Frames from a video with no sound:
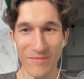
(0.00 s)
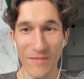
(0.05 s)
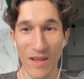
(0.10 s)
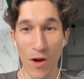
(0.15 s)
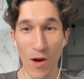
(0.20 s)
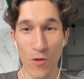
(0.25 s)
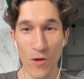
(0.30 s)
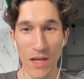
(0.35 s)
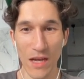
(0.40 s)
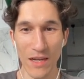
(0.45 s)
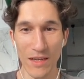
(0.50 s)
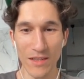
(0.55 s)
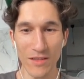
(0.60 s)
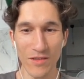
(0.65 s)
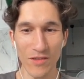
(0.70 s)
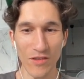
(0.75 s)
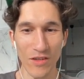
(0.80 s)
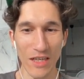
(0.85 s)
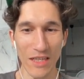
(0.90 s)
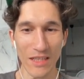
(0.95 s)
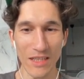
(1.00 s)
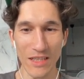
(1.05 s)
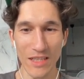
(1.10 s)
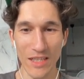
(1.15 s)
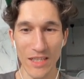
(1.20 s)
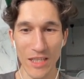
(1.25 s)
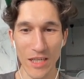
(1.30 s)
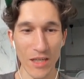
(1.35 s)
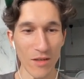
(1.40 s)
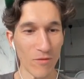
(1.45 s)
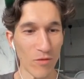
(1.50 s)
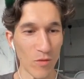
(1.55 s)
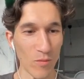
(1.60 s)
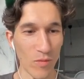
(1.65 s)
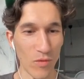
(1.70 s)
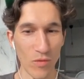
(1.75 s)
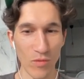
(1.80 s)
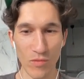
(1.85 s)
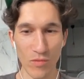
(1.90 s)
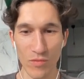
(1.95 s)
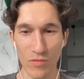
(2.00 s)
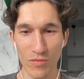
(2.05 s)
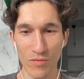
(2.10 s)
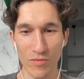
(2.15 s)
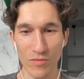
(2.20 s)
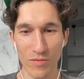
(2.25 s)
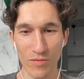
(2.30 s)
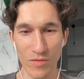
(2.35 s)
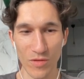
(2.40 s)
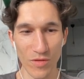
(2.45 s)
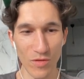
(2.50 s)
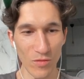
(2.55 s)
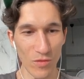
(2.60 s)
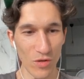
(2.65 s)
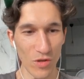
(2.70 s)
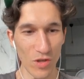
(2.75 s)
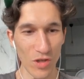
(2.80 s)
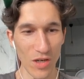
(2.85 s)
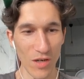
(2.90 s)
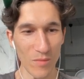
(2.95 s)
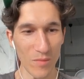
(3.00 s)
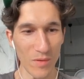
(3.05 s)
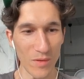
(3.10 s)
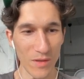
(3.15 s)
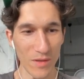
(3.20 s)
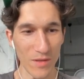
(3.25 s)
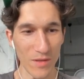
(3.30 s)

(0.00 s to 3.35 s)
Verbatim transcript: Oh yeah, red stealing from blue, good job.